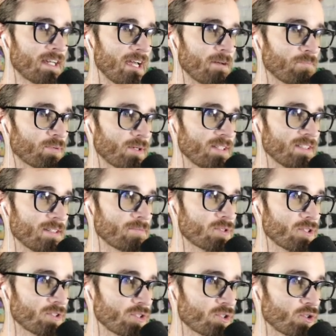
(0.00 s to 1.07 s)
and bring them
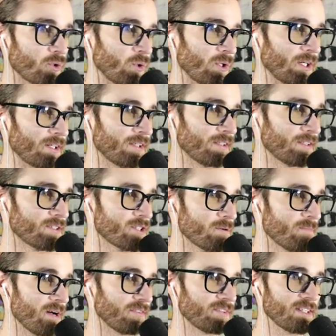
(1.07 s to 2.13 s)
to the door to
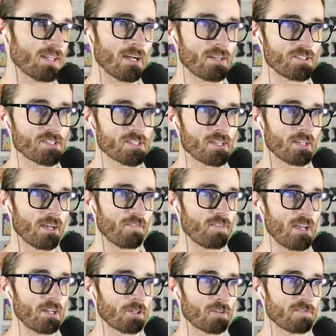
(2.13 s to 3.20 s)
melt the ice.
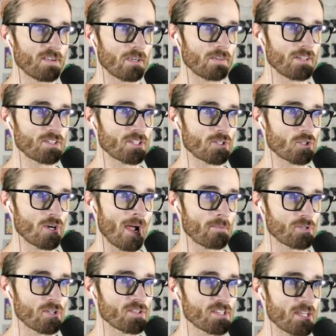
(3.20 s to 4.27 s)
Evade her various
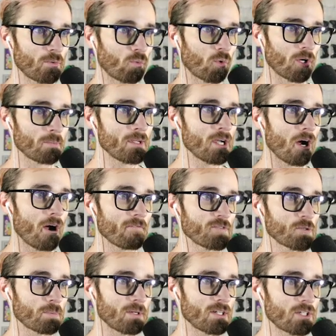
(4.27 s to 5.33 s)
contraptions and wormy
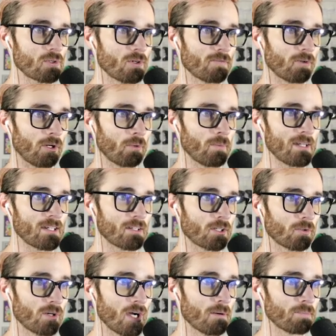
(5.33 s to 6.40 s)
offspring to avoid waking
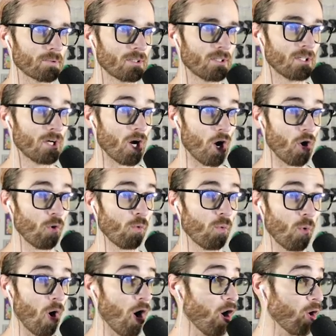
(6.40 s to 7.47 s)
her up. Oh,
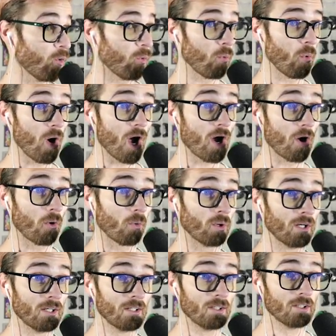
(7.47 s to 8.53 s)
oh, whoa!
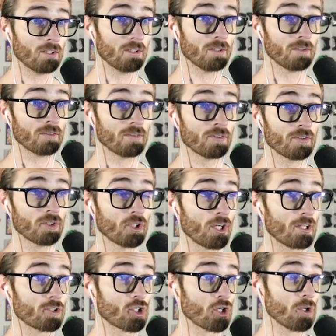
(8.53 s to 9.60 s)

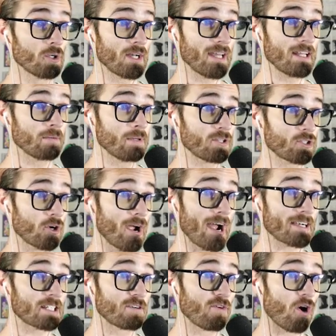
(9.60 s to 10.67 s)
Dude, enemies are active